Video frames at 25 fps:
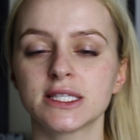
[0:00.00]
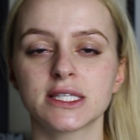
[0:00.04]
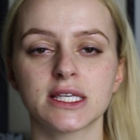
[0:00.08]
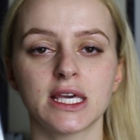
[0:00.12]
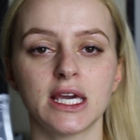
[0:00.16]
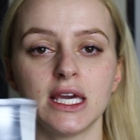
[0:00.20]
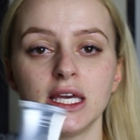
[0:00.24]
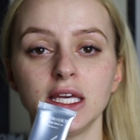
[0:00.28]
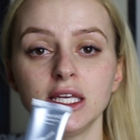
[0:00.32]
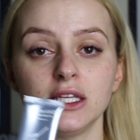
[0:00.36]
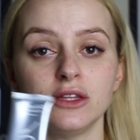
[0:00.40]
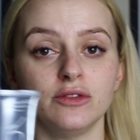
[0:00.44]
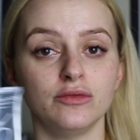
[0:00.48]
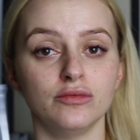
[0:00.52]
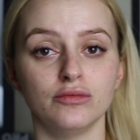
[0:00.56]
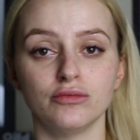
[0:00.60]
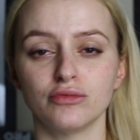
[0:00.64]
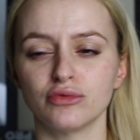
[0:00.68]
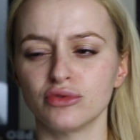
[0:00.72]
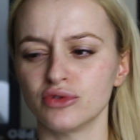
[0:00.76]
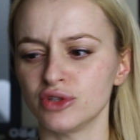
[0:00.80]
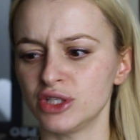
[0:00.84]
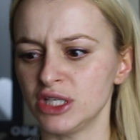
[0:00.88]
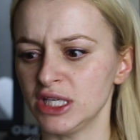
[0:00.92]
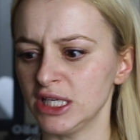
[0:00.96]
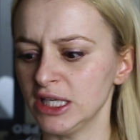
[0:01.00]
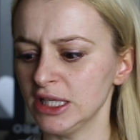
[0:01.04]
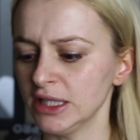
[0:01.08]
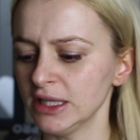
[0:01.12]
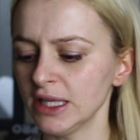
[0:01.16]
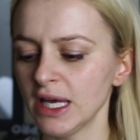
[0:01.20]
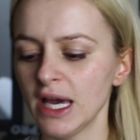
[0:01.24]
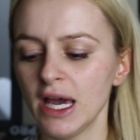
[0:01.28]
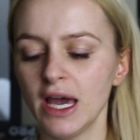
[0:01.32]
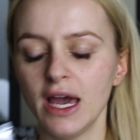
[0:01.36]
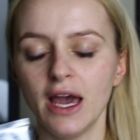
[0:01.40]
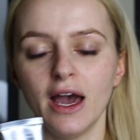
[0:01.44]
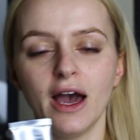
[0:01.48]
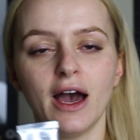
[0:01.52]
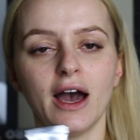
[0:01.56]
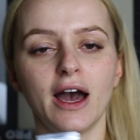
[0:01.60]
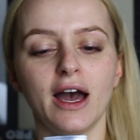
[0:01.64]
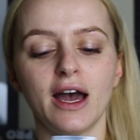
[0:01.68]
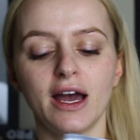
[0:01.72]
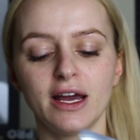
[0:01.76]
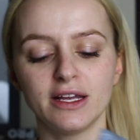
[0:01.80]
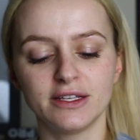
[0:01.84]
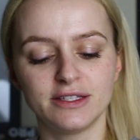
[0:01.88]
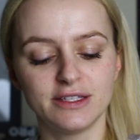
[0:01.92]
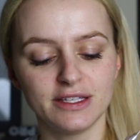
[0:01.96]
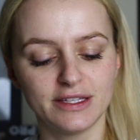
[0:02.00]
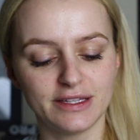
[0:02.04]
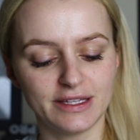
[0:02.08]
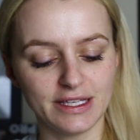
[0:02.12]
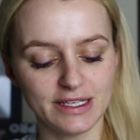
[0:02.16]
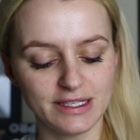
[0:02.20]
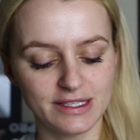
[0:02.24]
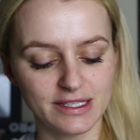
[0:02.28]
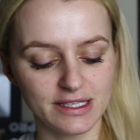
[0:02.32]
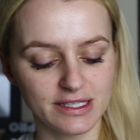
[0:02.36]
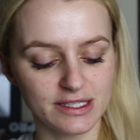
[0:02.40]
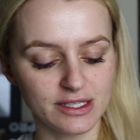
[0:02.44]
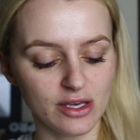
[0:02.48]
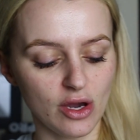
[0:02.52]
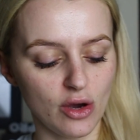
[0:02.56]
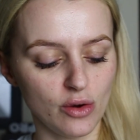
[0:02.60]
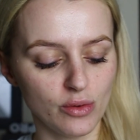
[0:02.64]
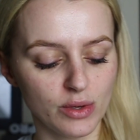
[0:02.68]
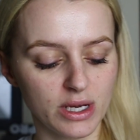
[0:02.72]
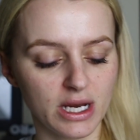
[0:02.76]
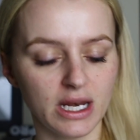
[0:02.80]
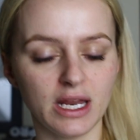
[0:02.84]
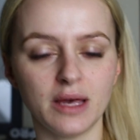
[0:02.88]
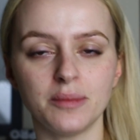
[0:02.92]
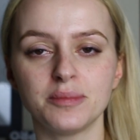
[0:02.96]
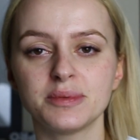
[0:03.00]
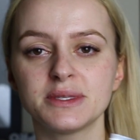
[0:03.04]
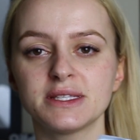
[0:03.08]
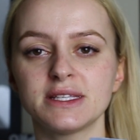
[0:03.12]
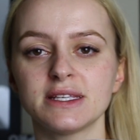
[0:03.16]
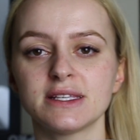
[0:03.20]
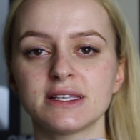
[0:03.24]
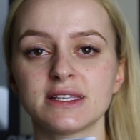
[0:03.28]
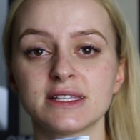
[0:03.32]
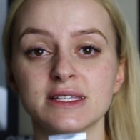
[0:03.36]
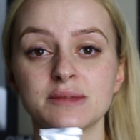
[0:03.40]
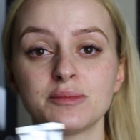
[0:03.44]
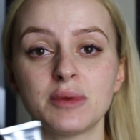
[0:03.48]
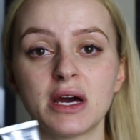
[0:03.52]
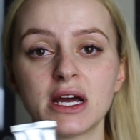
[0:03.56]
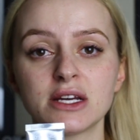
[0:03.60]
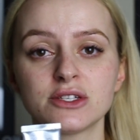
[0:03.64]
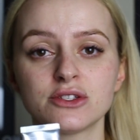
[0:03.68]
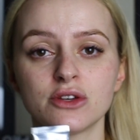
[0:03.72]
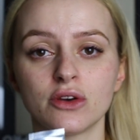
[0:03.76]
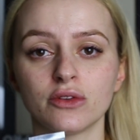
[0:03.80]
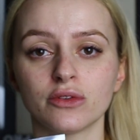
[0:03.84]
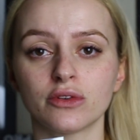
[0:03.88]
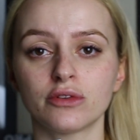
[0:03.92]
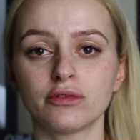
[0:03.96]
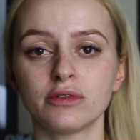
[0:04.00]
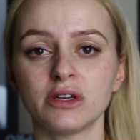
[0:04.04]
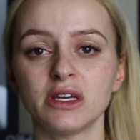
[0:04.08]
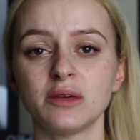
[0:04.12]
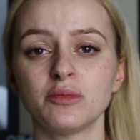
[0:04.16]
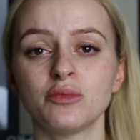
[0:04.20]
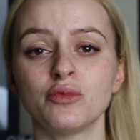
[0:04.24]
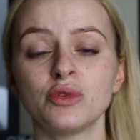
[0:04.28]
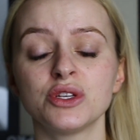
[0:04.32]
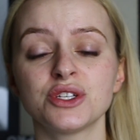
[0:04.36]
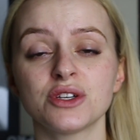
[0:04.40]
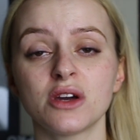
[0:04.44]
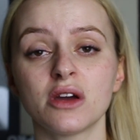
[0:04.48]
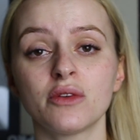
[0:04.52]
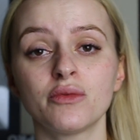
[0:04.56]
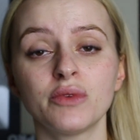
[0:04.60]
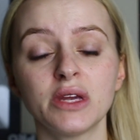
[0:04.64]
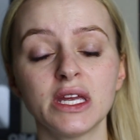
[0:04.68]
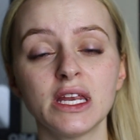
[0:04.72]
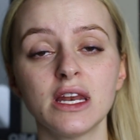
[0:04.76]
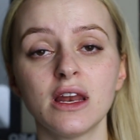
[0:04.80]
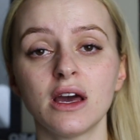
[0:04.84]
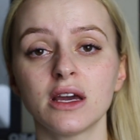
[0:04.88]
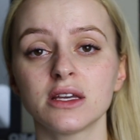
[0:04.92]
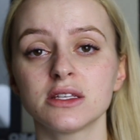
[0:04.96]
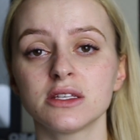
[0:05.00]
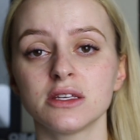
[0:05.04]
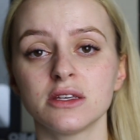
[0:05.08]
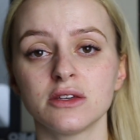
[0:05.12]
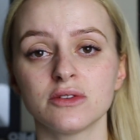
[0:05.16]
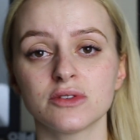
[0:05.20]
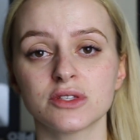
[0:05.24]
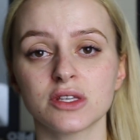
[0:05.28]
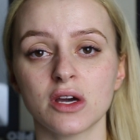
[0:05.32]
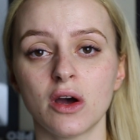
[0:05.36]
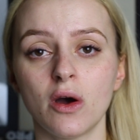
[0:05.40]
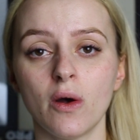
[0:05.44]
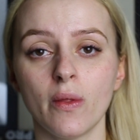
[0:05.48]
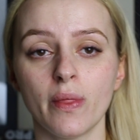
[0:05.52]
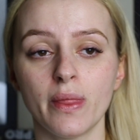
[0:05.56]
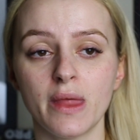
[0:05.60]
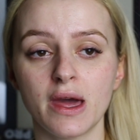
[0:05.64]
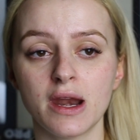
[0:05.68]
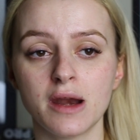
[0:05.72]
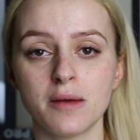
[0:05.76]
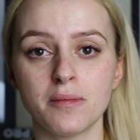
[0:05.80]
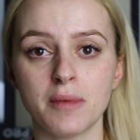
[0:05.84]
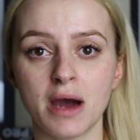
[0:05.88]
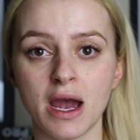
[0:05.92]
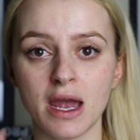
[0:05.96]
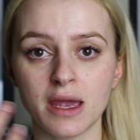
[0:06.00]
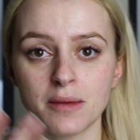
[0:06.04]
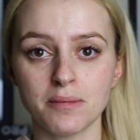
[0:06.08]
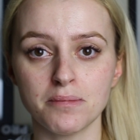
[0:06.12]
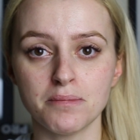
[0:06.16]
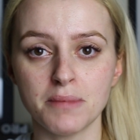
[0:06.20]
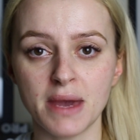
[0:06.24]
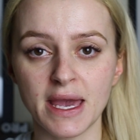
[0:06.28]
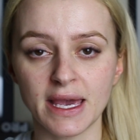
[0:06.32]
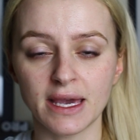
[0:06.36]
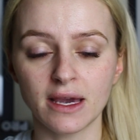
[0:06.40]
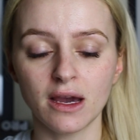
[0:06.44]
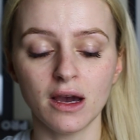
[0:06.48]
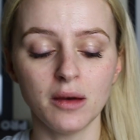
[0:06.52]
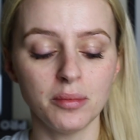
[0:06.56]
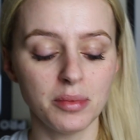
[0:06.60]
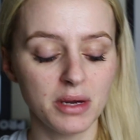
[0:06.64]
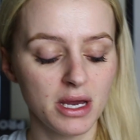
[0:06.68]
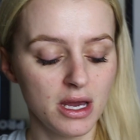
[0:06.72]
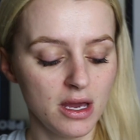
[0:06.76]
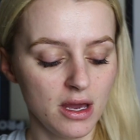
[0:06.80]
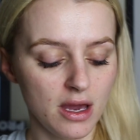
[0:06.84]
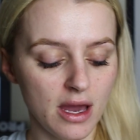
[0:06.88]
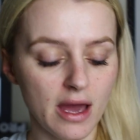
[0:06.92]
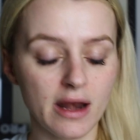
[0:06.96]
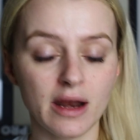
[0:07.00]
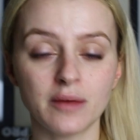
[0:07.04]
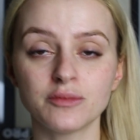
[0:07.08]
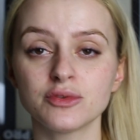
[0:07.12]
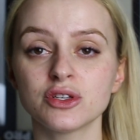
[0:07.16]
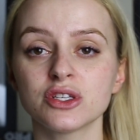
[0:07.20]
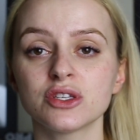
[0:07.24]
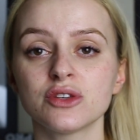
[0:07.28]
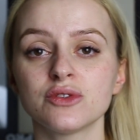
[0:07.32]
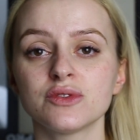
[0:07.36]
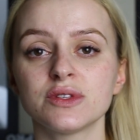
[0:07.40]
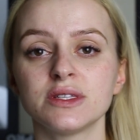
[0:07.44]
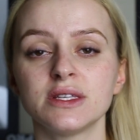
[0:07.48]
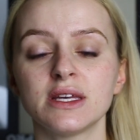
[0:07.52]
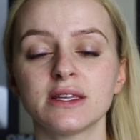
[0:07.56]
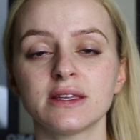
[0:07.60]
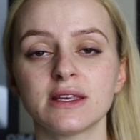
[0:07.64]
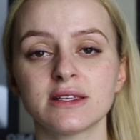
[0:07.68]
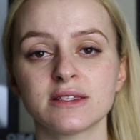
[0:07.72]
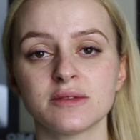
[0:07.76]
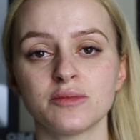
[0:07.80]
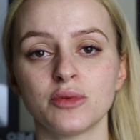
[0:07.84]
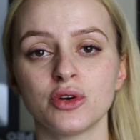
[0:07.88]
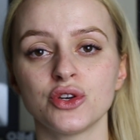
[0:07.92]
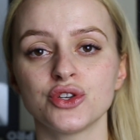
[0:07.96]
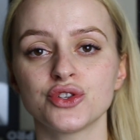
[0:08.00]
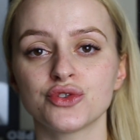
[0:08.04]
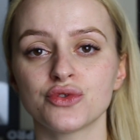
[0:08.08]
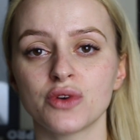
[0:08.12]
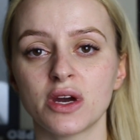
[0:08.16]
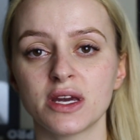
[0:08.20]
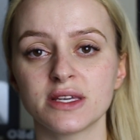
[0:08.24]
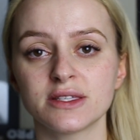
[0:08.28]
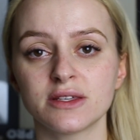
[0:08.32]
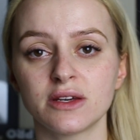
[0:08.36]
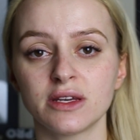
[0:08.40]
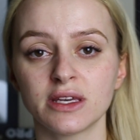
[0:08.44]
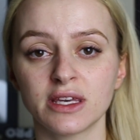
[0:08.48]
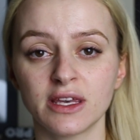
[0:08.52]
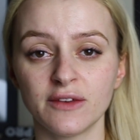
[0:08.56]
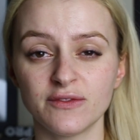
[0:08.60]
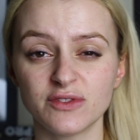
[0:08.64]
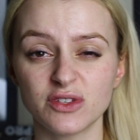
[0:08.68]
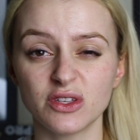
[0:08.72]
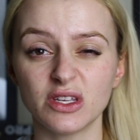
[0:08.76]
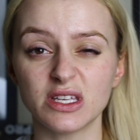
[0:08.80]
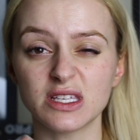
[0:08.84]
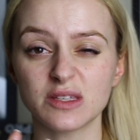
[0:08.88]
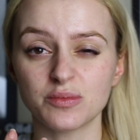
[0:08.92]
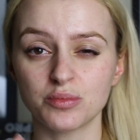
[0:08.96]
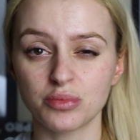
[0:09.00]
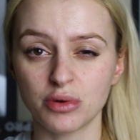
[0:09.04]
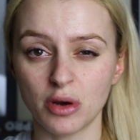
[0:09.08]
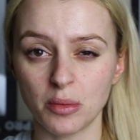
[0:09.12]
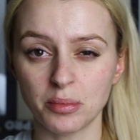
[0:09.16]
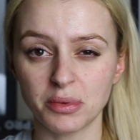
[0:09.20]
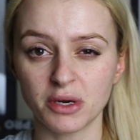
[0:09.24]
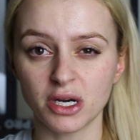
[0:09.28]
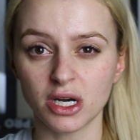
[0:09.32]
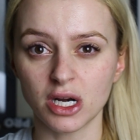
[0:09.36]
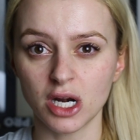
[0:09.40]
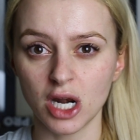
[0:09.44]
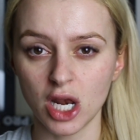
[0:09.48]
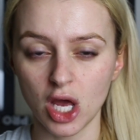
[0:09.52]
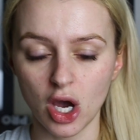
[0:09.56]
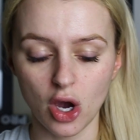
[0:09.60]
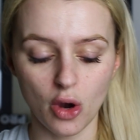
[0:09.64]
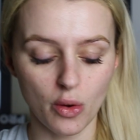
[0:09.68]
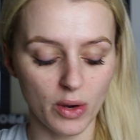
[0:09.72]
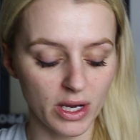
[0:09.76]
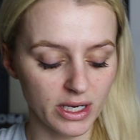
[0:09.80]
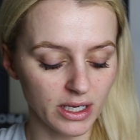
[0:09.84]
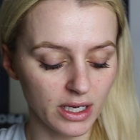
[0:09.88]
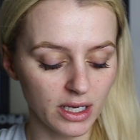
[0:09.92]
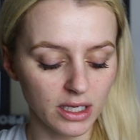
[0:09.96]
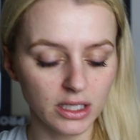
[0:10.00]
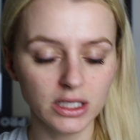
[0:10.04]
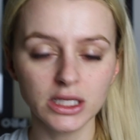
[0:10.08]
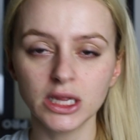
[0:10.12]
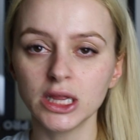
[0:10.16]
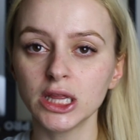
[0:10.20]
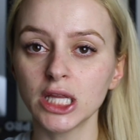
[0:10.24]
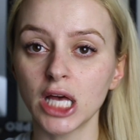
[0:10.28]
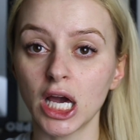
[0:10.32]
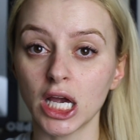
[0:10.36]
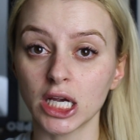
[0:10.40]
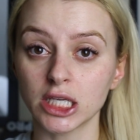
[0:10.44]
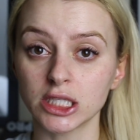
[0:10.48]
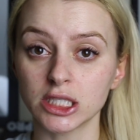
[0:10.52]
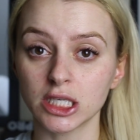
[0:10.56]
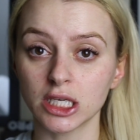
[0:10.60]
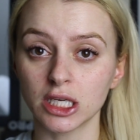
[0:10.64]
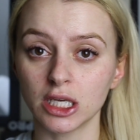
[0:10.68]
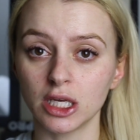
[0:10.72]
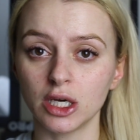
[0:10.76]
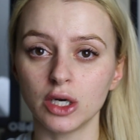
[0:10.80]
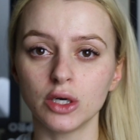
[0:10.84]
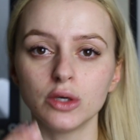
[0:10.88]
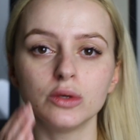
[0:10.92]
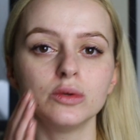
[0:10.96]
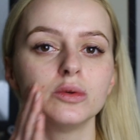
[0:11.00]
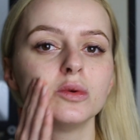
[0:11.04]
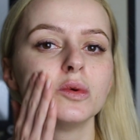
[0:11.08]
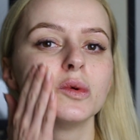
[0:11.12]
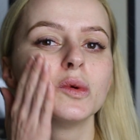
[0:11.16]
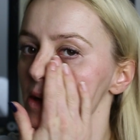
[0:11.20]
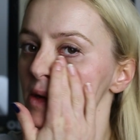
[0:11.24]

skin routine, and this is Oclipse. This is Smart Tone Cream, which I really like to use on my makeup, and I'm just using it as a moisturizer. It gives you this proper glow, and I like the glow.